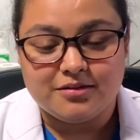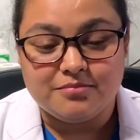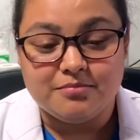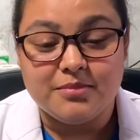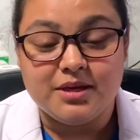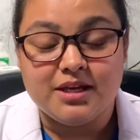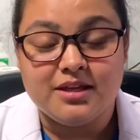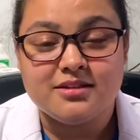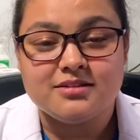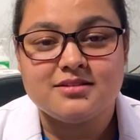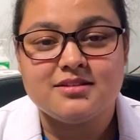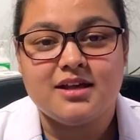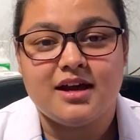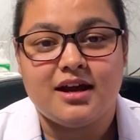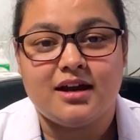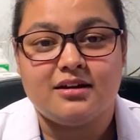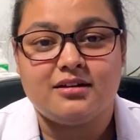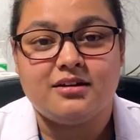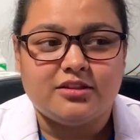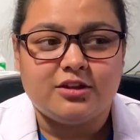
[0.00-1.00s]
it means
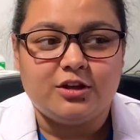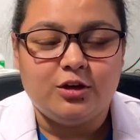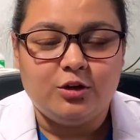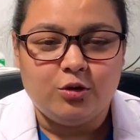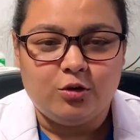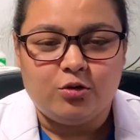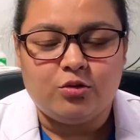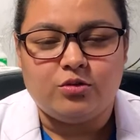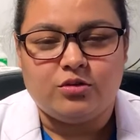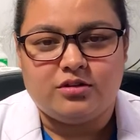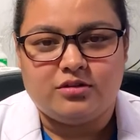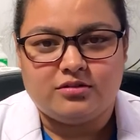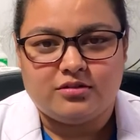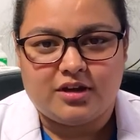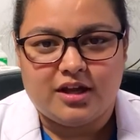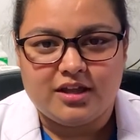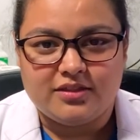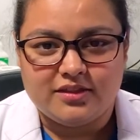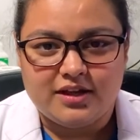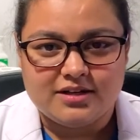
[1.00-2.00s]
that the load
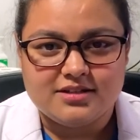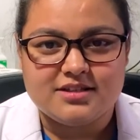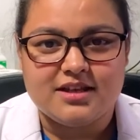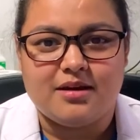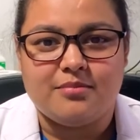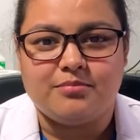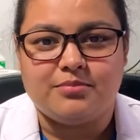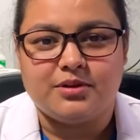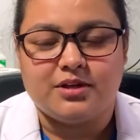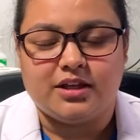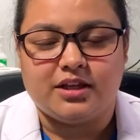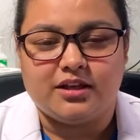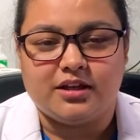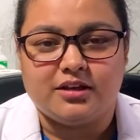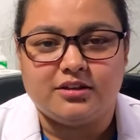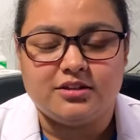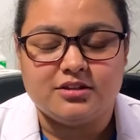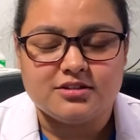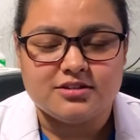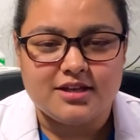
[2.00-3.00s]
in that sample
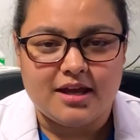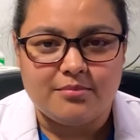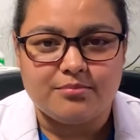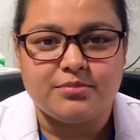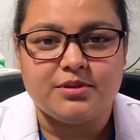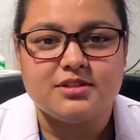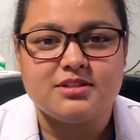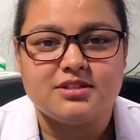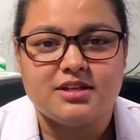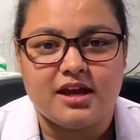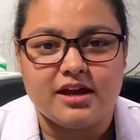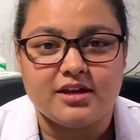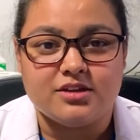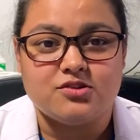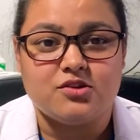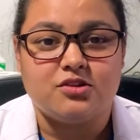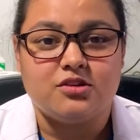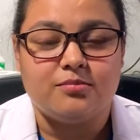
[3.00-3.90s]
area the sample size or